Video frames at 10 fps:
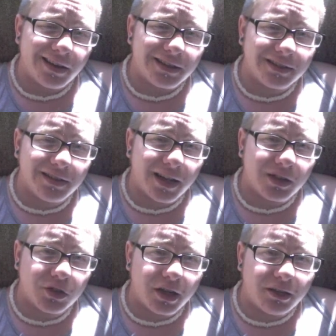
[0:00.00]
and it's a lot
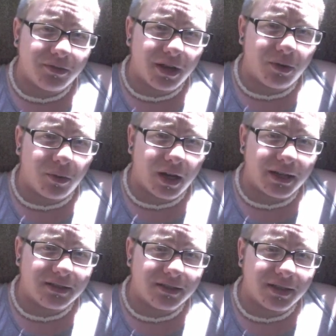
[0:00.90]
of trying to find
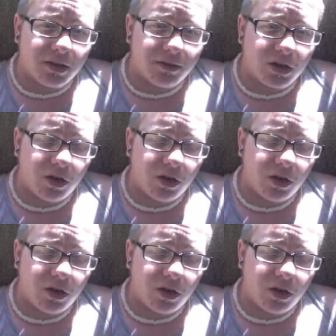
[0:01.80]
rides because I don't have a